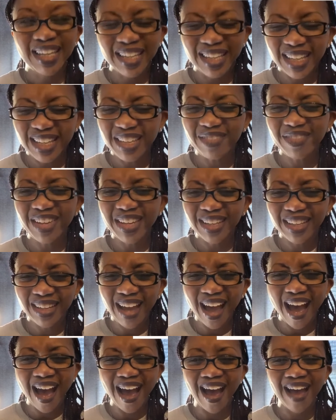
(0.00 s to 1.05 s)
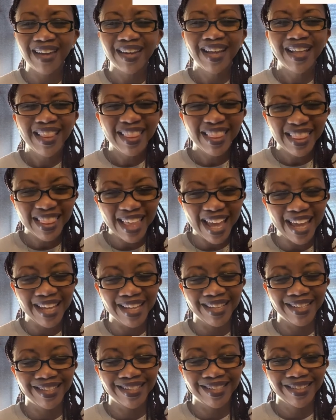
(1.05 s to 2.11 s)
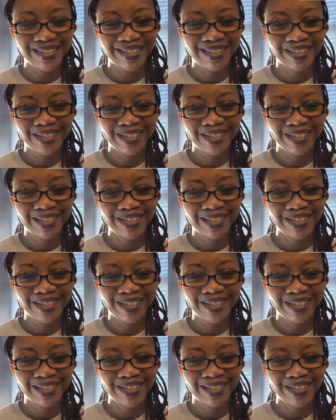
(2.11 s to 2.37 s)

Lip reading: giving God thanks.